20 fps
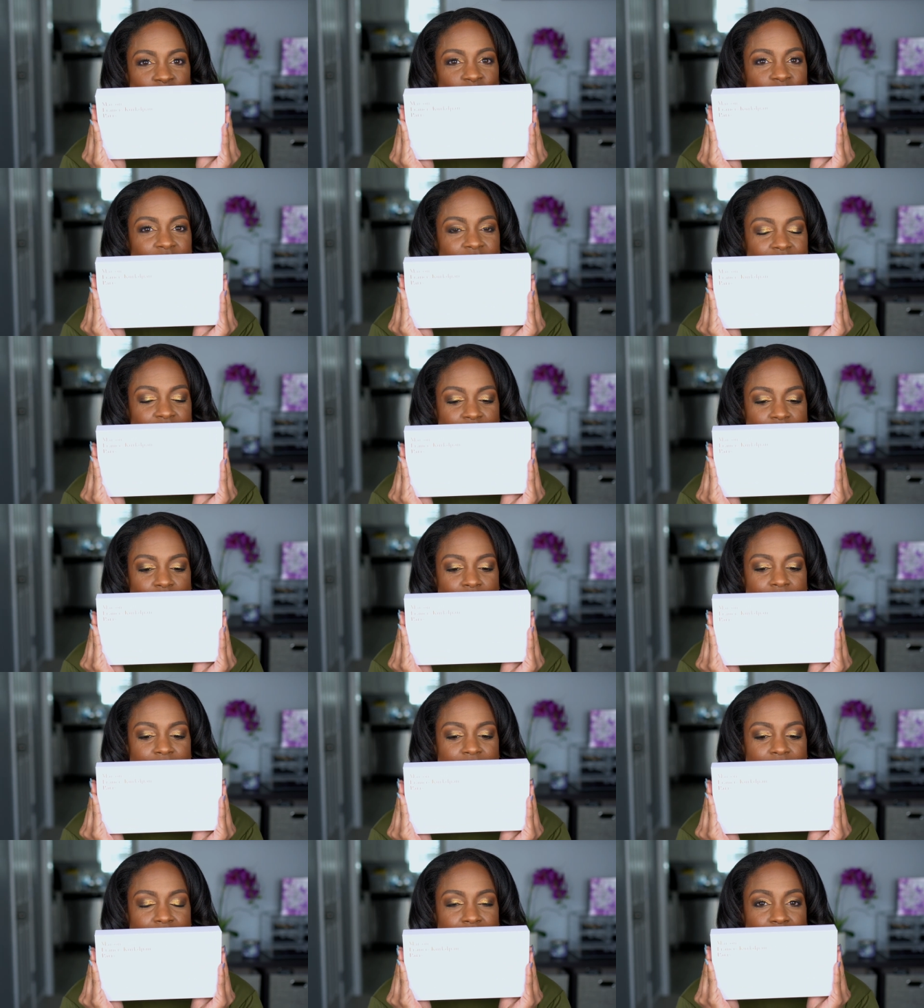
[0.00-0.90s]
we're going to go
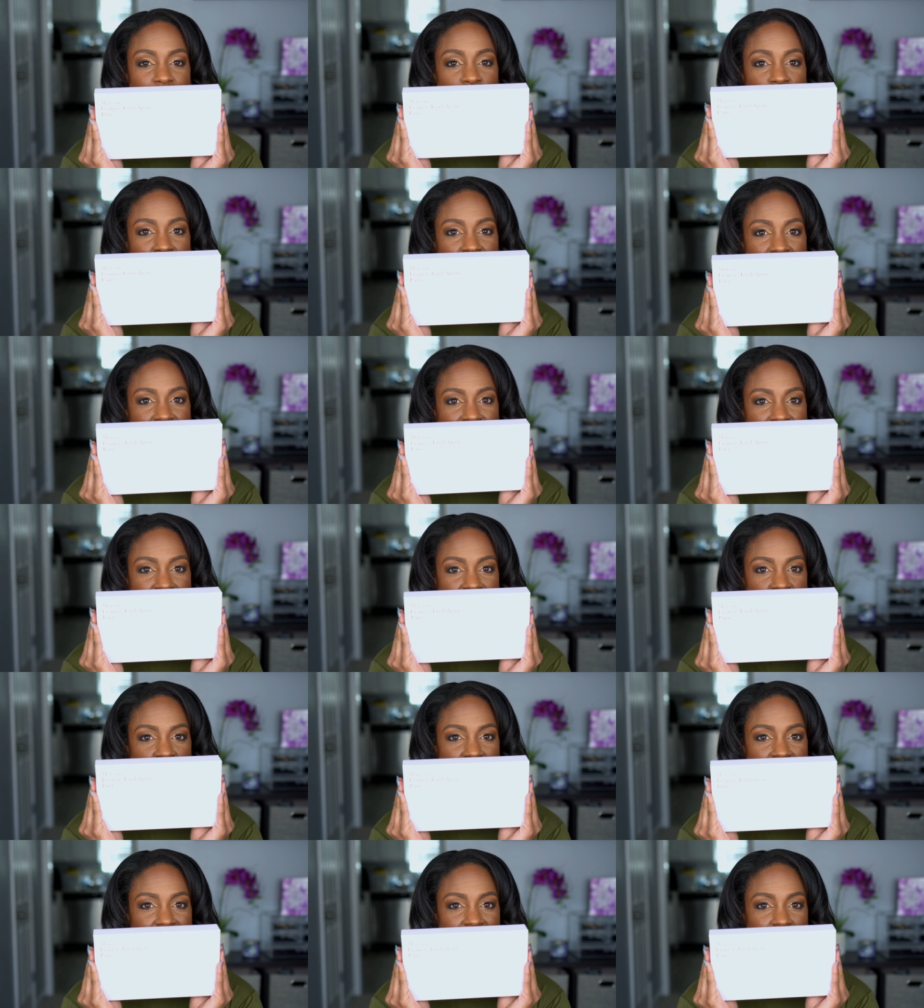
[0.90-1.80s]
ahead and we're going to get the
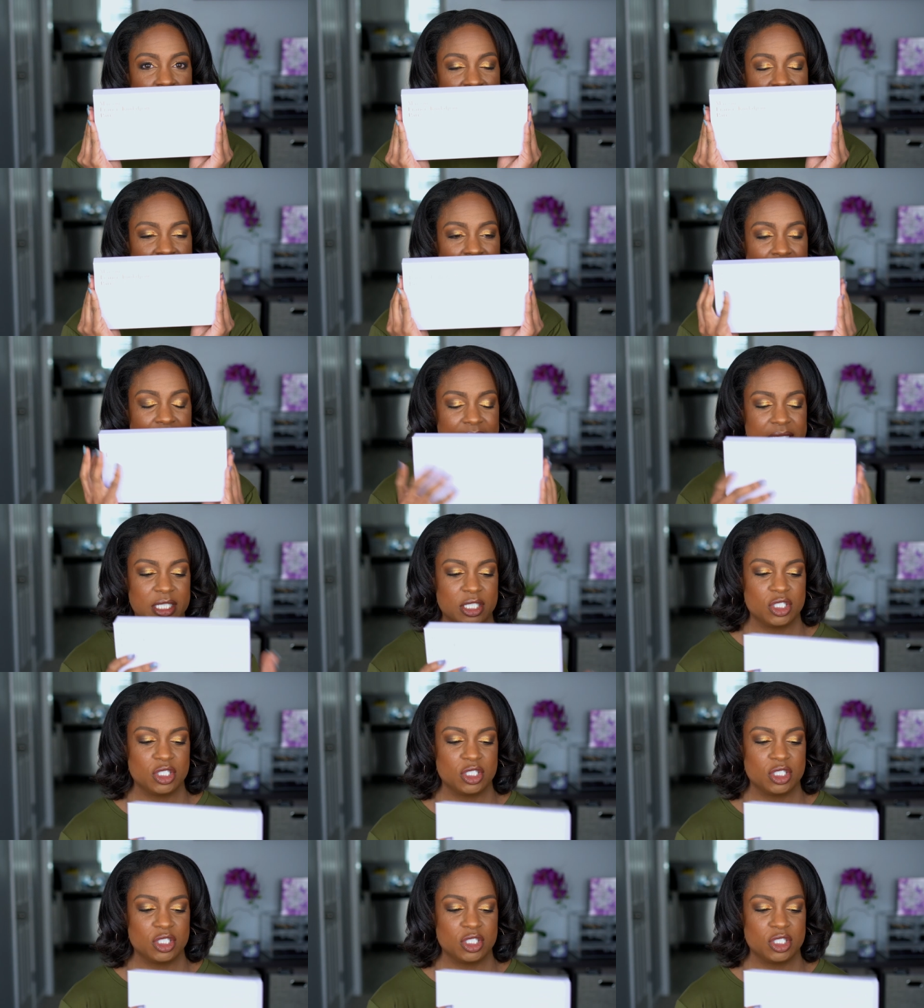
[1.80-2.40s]
travel set.